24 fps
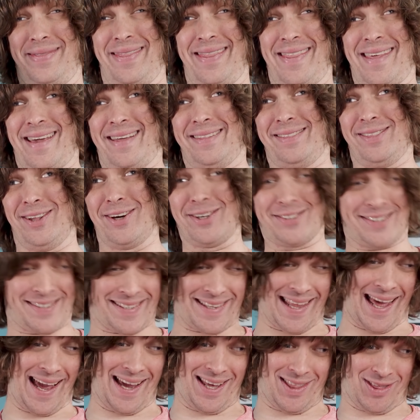It looks
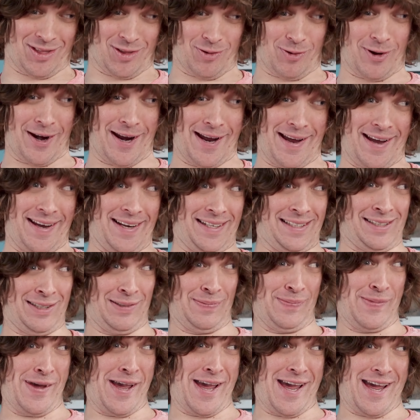like 3 to
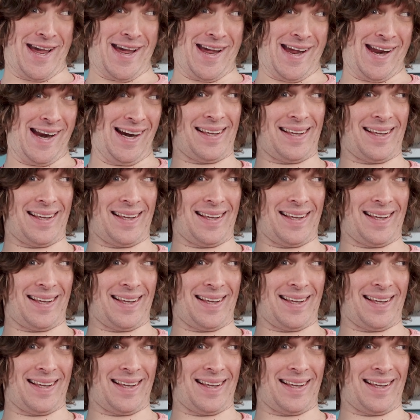me.